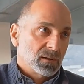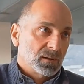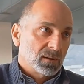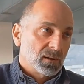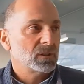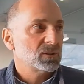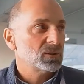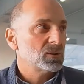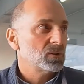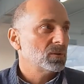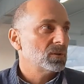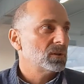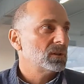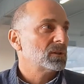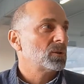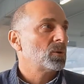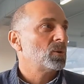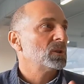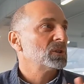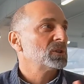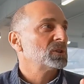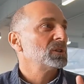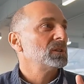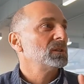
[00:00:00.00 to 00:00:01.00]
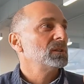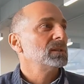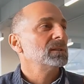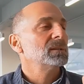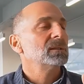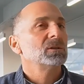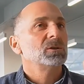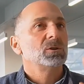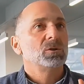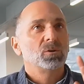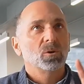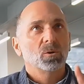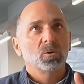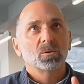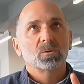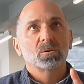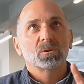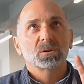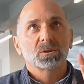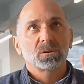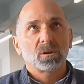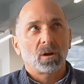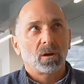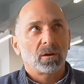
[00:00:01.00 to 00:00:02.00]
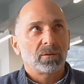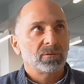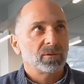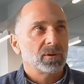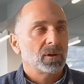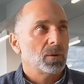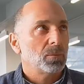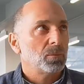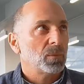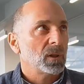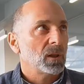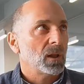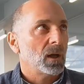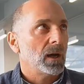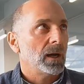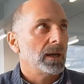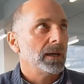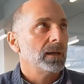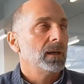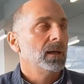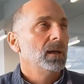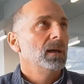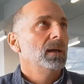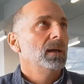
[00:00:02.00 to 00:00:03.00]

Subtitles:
So the question is, donors often apply